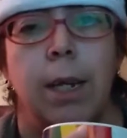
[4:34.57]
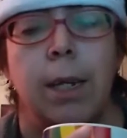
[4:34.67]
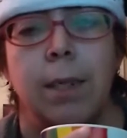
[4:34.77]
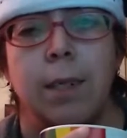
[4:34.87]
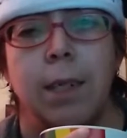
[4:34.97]

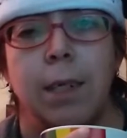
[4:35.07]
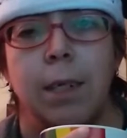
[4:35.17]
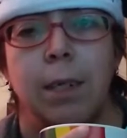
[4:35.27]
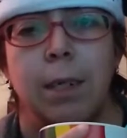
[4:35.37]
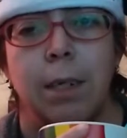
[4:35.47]
And I
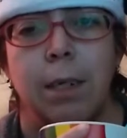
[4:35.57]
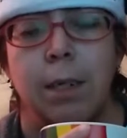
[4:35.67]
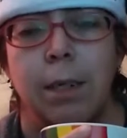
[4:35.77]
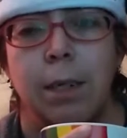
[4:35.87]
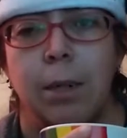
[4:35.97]
said,
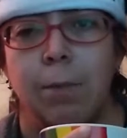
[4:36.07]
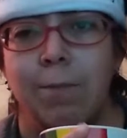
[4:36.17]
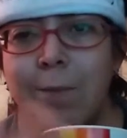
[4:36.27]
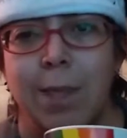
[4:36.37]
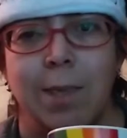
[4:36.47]
you know,
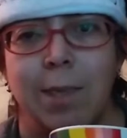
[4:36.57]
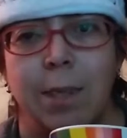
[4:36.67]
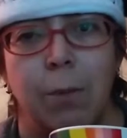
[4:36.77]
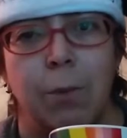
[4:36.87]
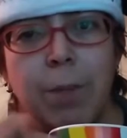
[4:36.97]
that's
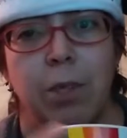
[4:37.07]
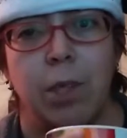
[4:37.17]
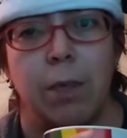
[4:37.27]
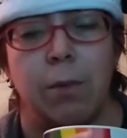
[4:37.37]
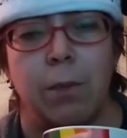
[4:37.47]
not what my
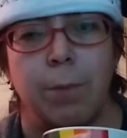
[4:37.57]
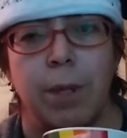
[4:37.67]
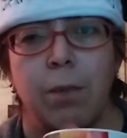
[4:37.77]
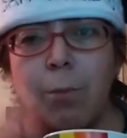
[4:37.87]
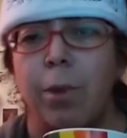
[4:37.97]
channel is
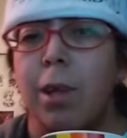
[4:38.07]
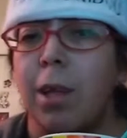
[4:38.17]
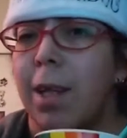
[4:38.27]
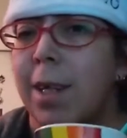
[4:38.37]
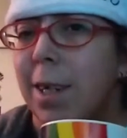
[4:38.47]
about. There are
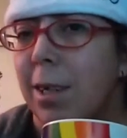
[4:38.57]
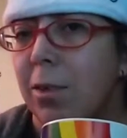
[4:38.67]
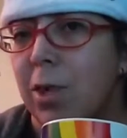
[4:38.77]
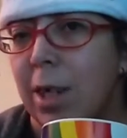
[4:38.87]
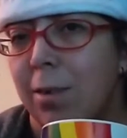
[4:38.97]
plenty of
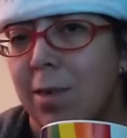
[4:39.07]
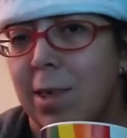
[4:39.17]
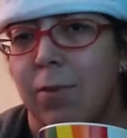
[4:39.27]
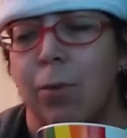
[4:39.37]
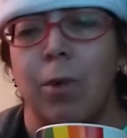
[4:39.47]
other
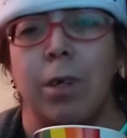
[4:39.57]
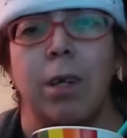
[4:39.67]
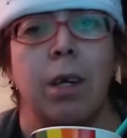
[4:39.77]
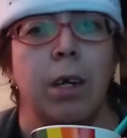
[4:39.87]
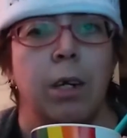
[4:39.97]
channels if you
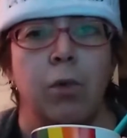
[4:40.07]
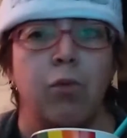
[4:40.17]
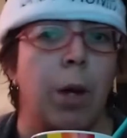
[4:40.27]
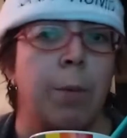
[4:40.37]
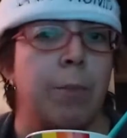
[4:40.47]
want
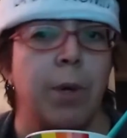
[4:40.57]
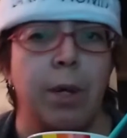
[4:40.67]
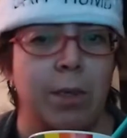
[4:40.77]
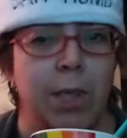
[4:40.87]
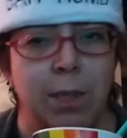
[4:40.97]
drama,
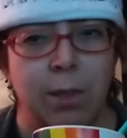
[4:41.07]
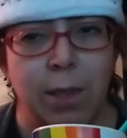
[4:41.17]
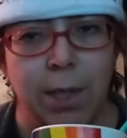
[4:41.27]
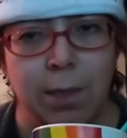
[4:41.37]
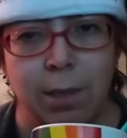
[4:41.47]
politics,
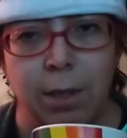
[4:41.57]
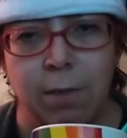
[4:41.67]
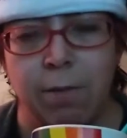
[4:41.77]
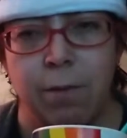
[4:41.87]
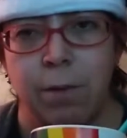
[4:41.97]
all that stuff.